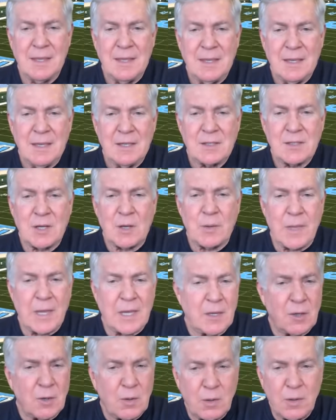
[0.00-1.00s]
So
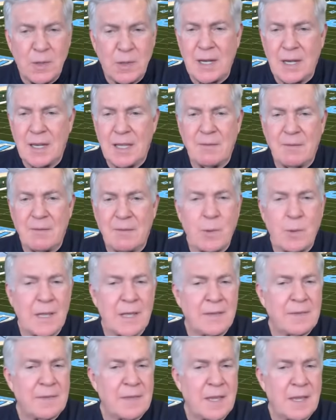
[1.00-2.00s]
they know who they live
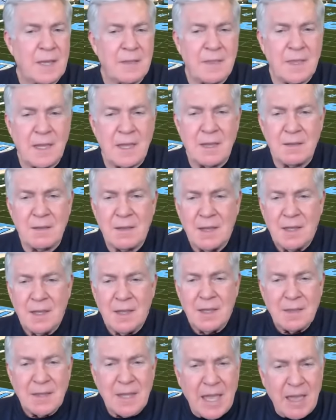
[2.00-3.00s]
with. They they
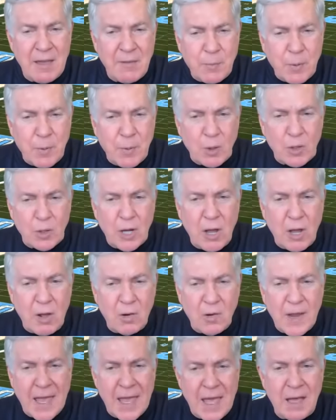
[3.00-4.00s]
they have protocol
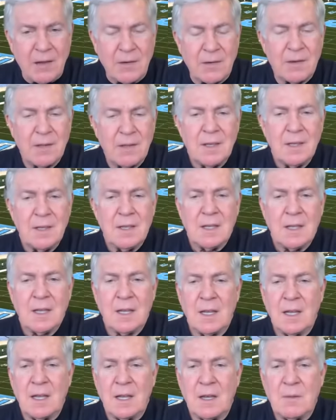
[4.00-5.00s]
down.
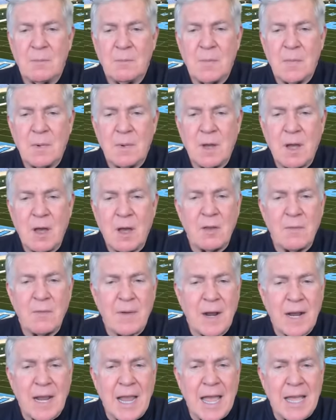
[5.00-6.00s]
Um, all of
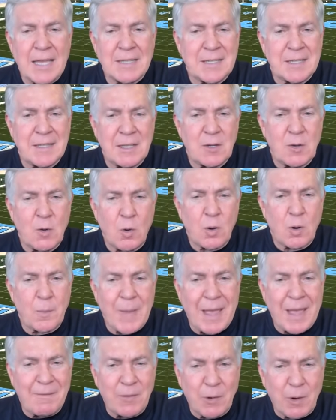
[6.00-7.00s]
our guys in the dorm
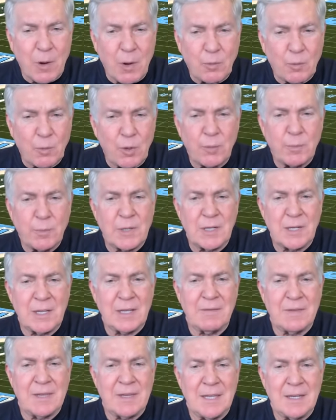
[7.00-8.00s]
have their own room to
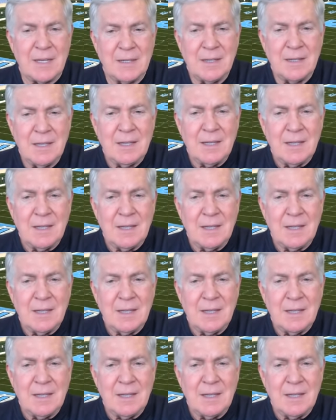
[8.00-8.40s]
live in.